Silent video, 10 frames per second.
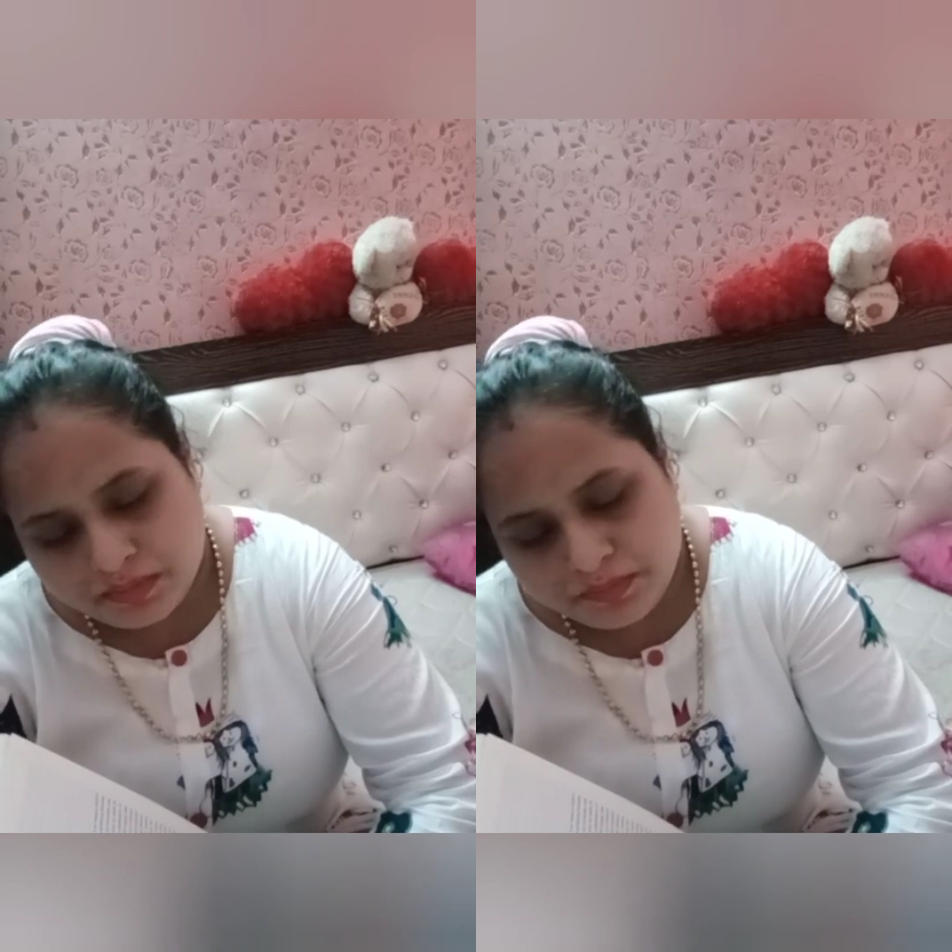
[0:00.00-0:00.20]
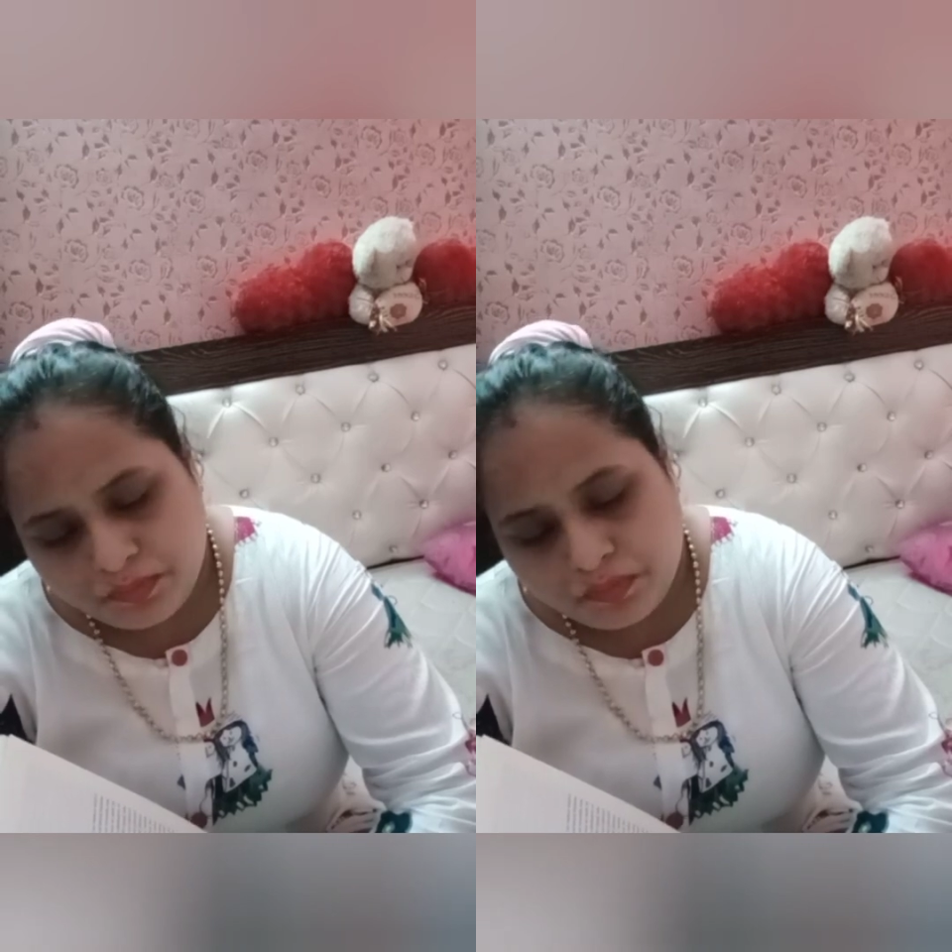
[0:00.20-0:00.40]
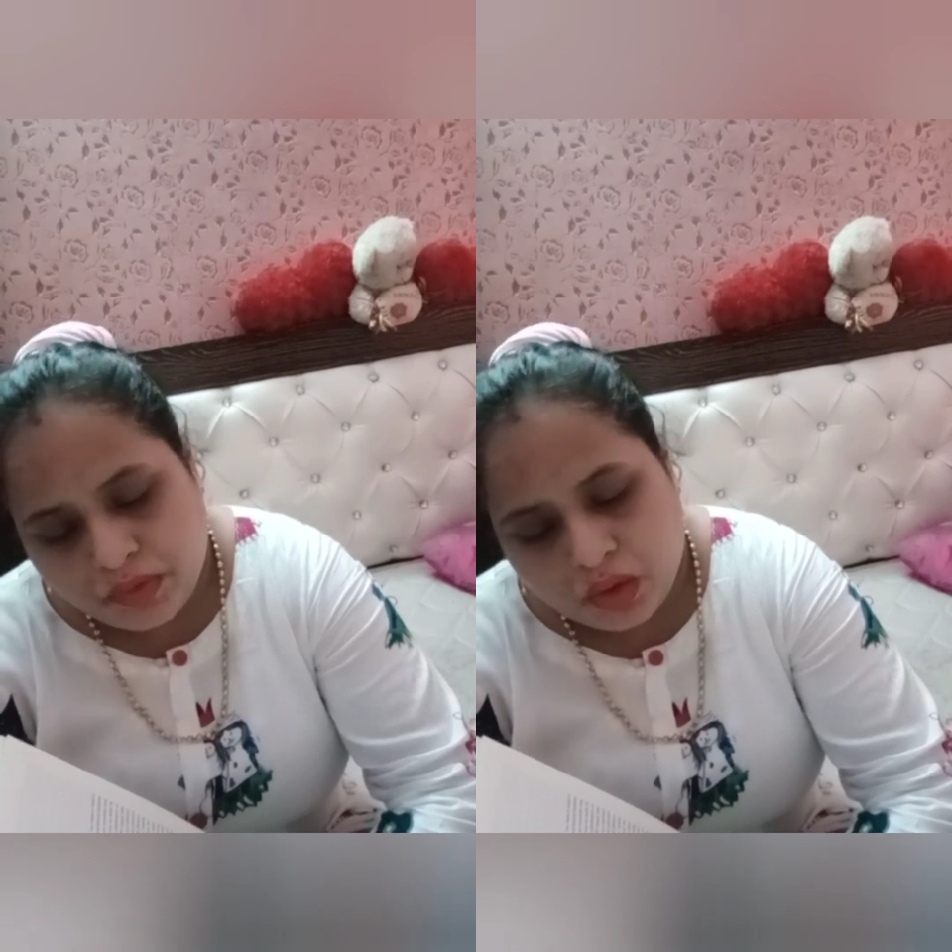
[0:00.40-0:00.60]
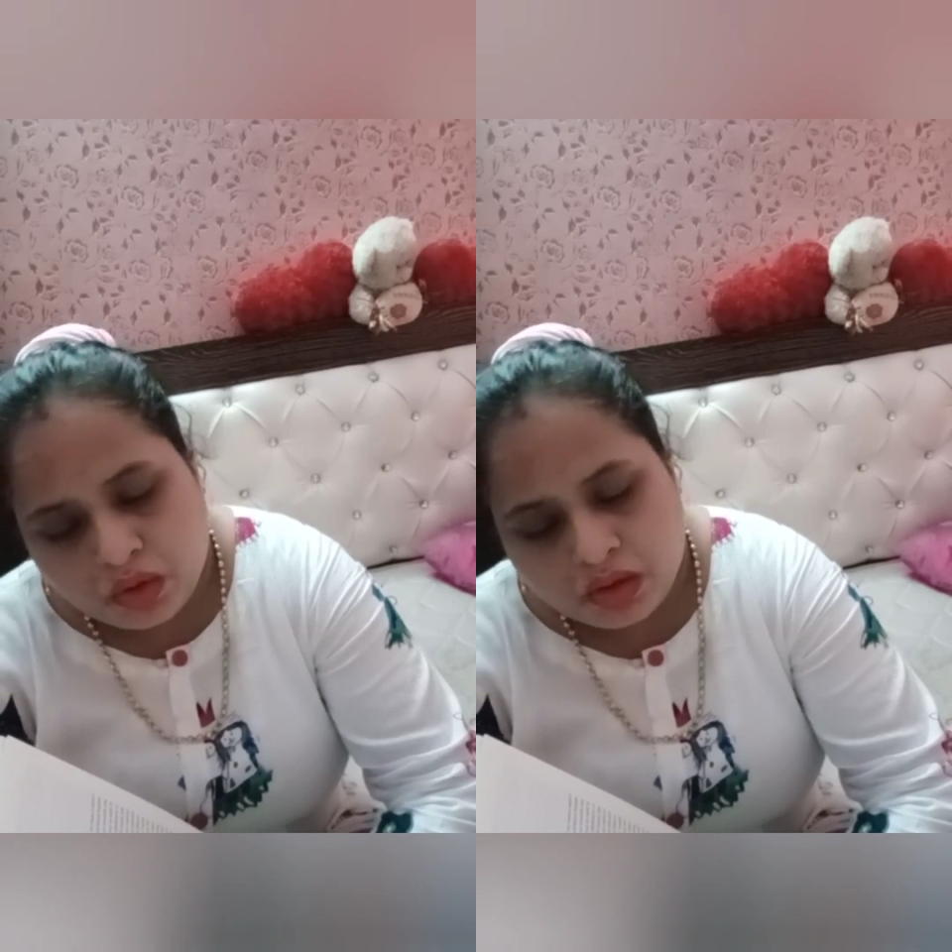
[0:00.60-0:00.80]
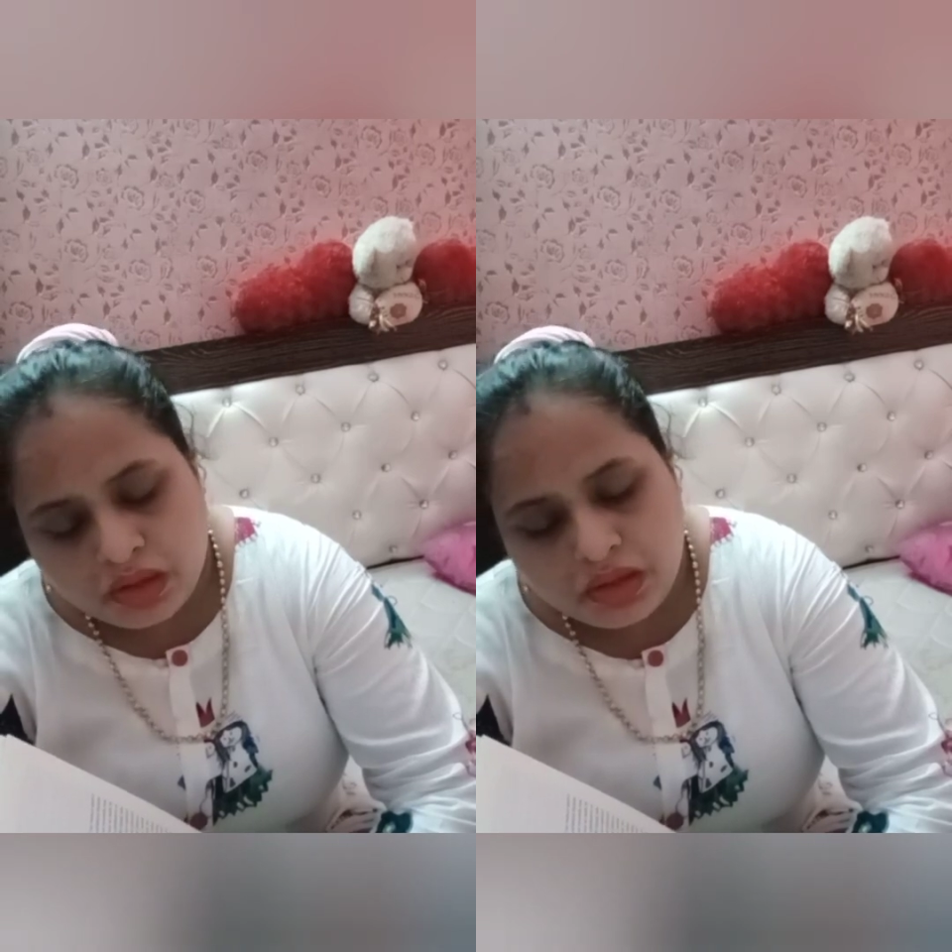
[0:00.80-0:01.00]
Two railway
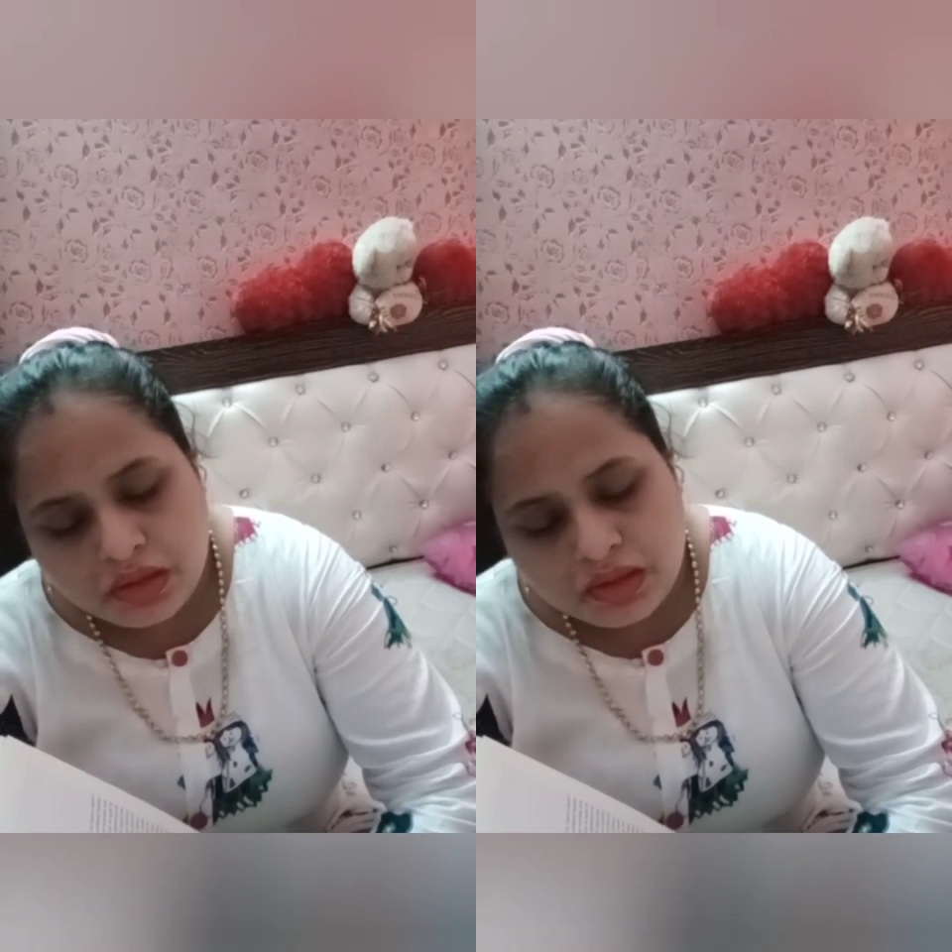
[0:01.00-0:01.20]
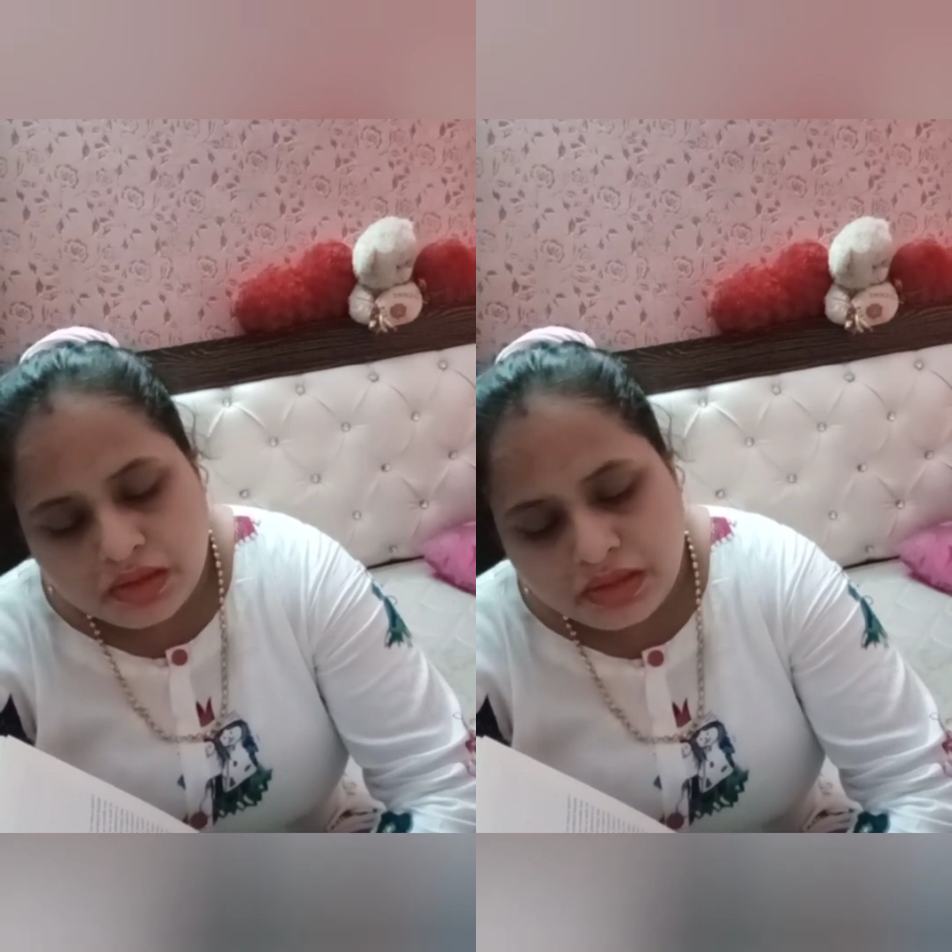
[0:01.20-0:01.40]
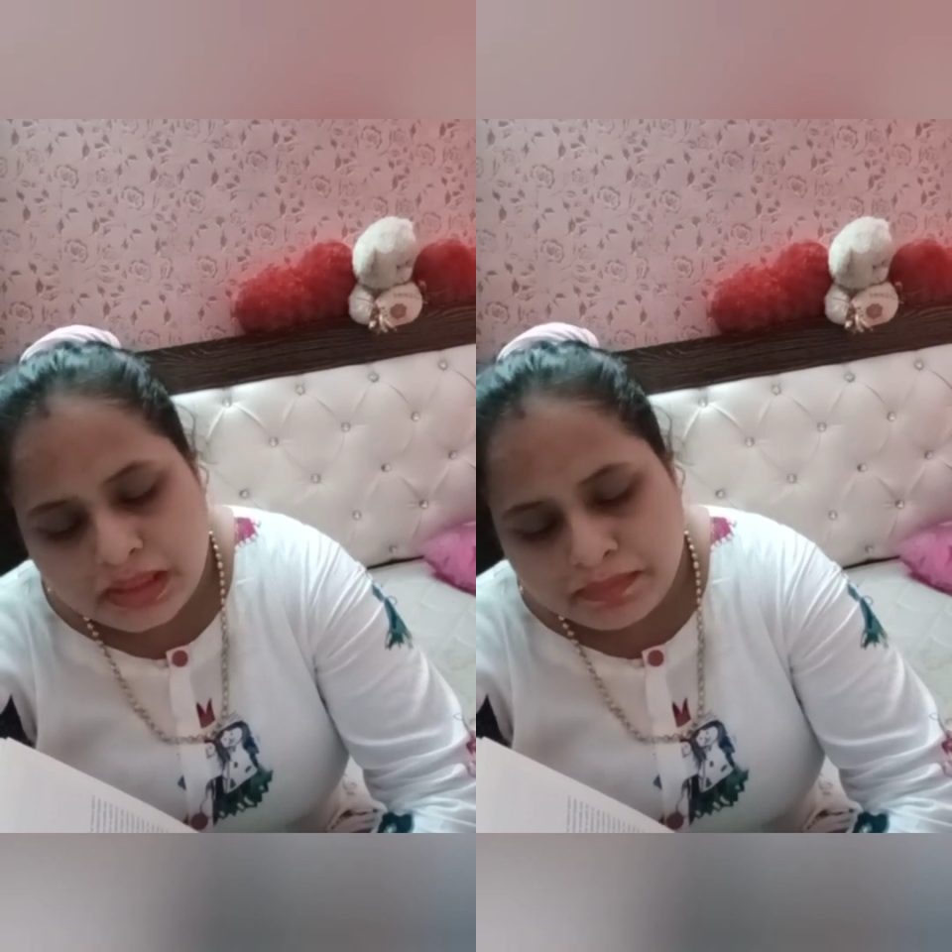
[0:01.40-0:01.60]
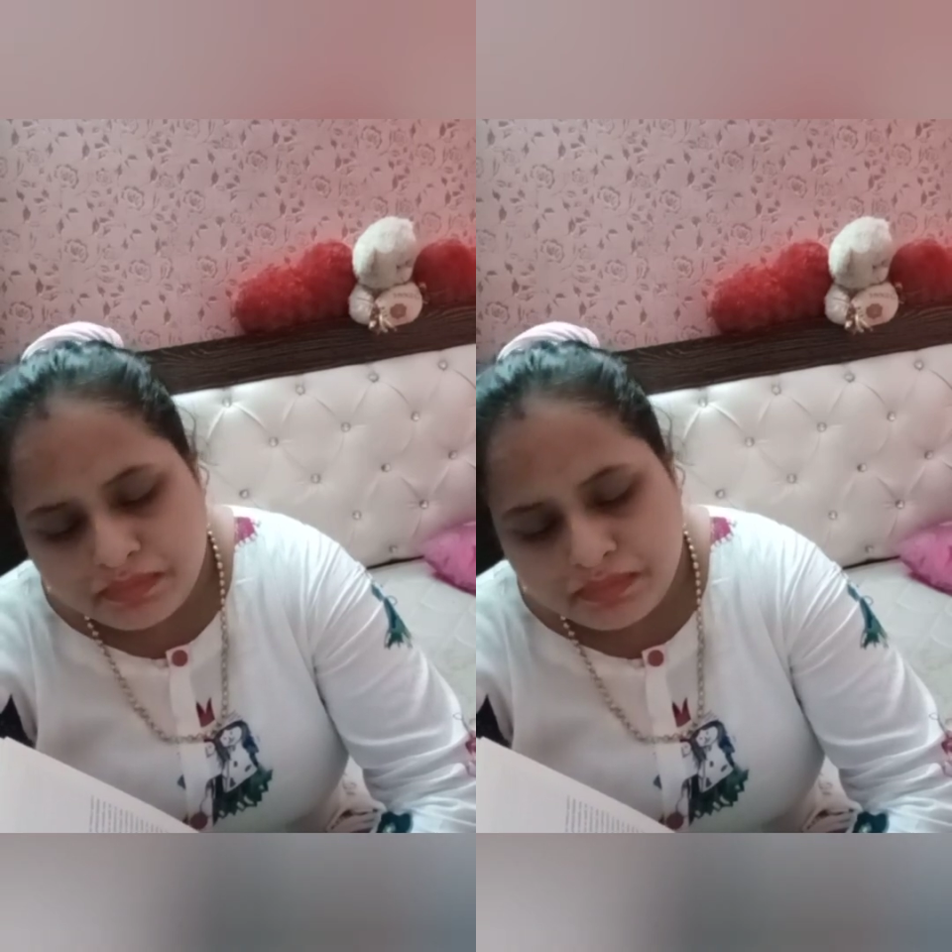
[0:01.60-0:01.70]
stations,